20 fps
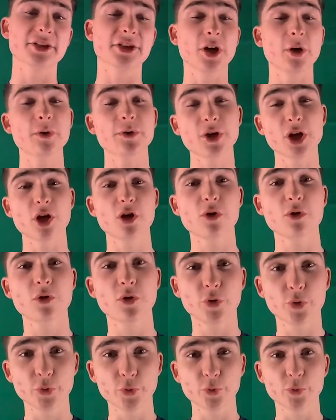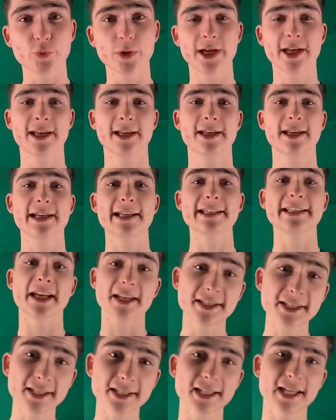don't know who
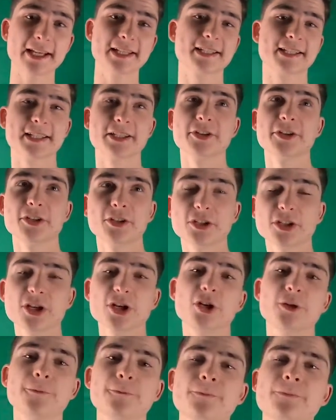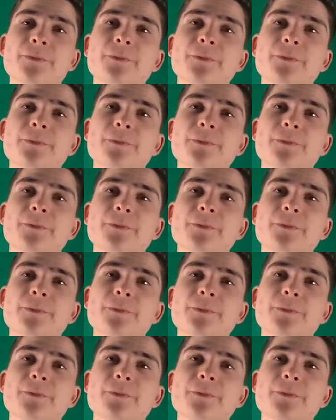doesn't like cereal at all.